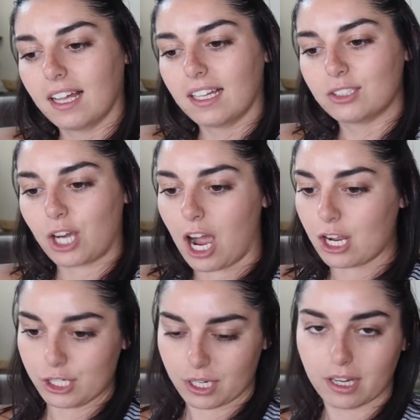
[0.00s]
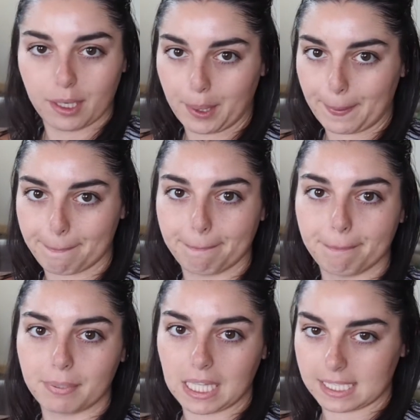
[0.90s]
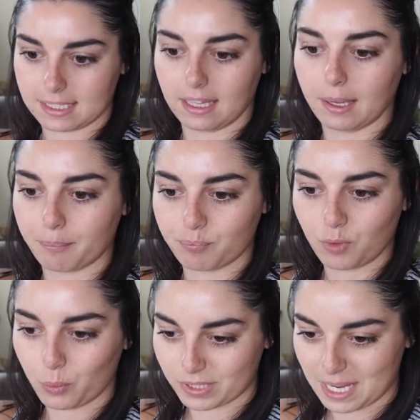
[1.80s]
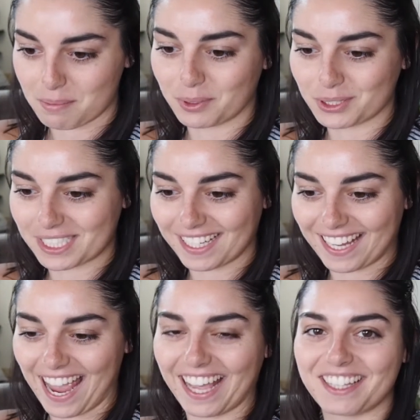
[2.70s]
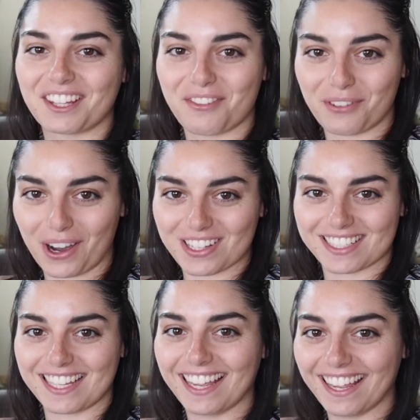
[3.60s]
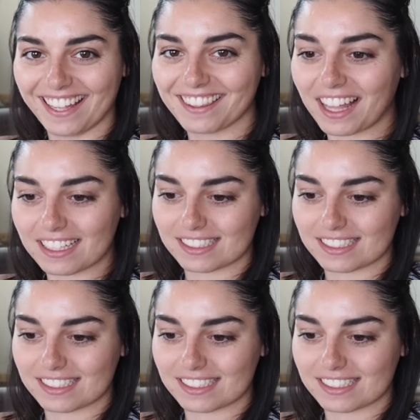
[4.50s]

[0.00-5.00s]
Josh, bless him, was able to get the faucet in last